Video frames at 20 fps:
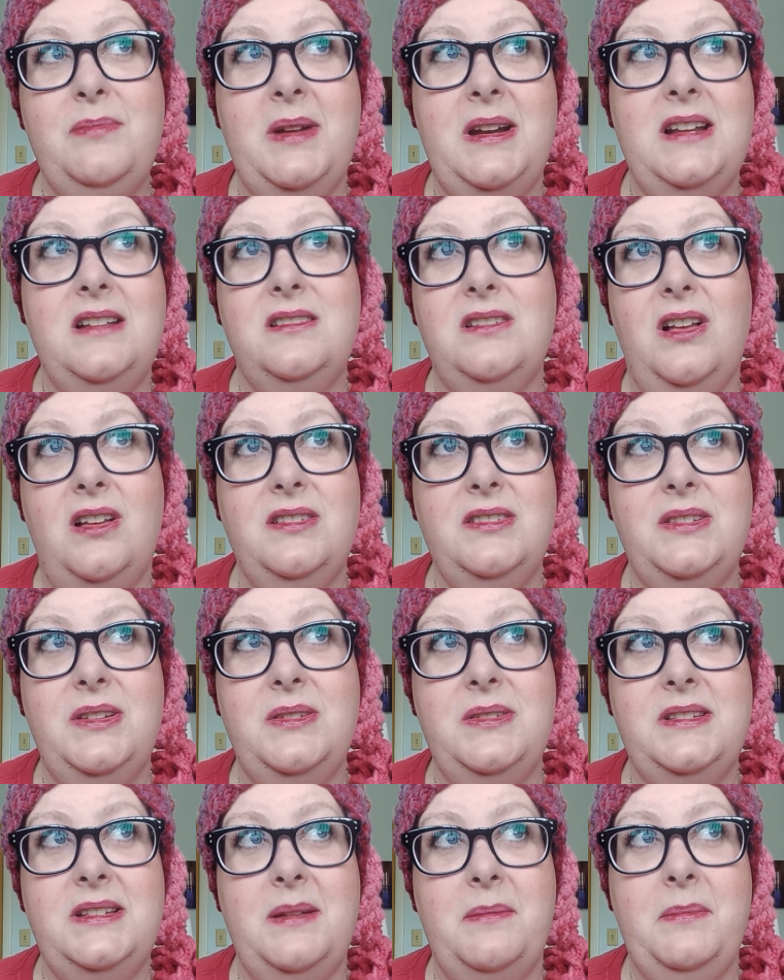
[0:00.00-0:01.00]
but he's
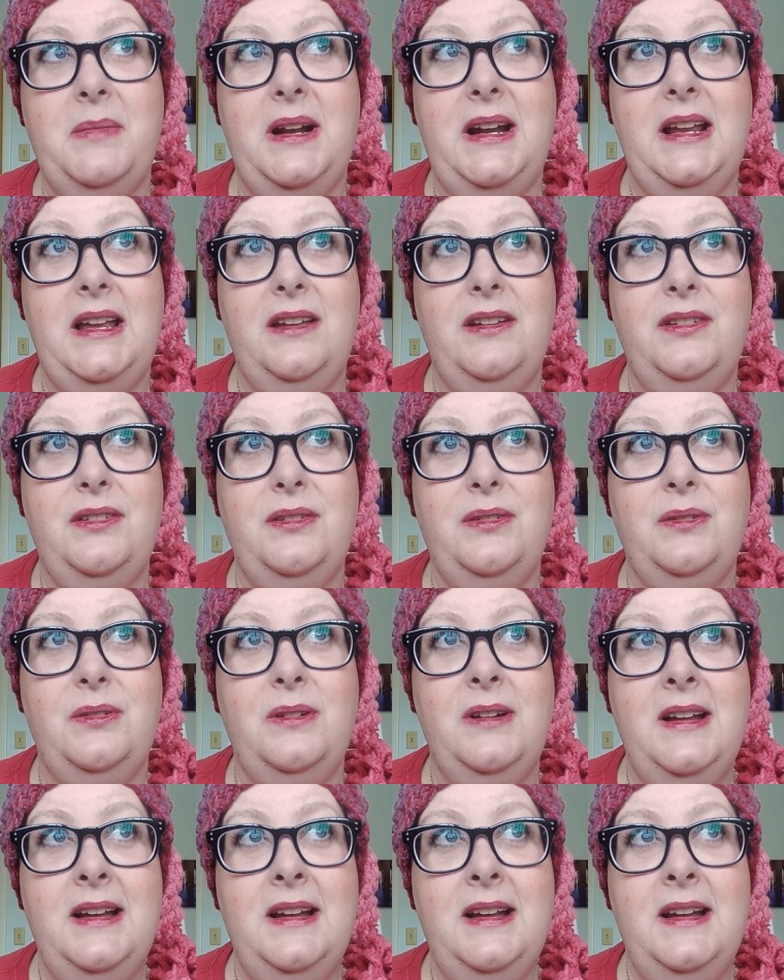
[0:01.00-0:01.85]
also somebody who,